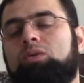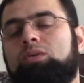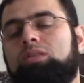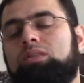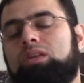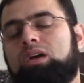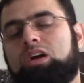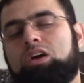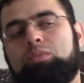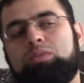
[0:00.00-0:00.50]

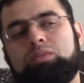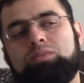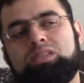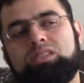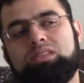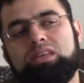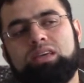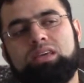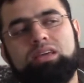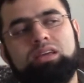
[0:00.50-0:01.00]
The common
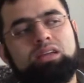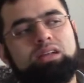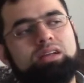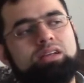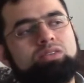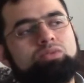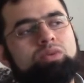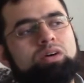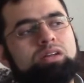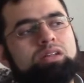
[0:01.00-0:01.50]
mistake here
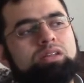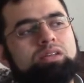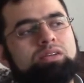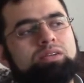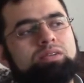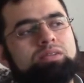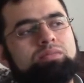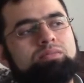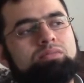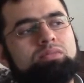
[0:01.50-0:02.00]
is what?
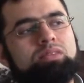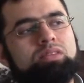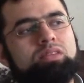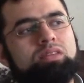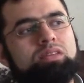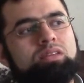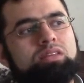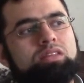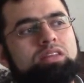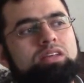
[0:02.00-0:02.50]

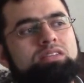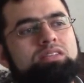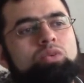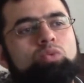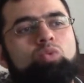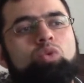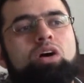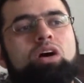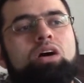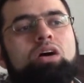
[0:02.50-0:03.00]
They say
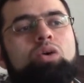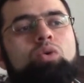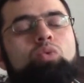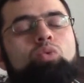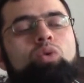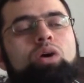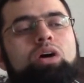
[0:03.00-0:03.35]
wa.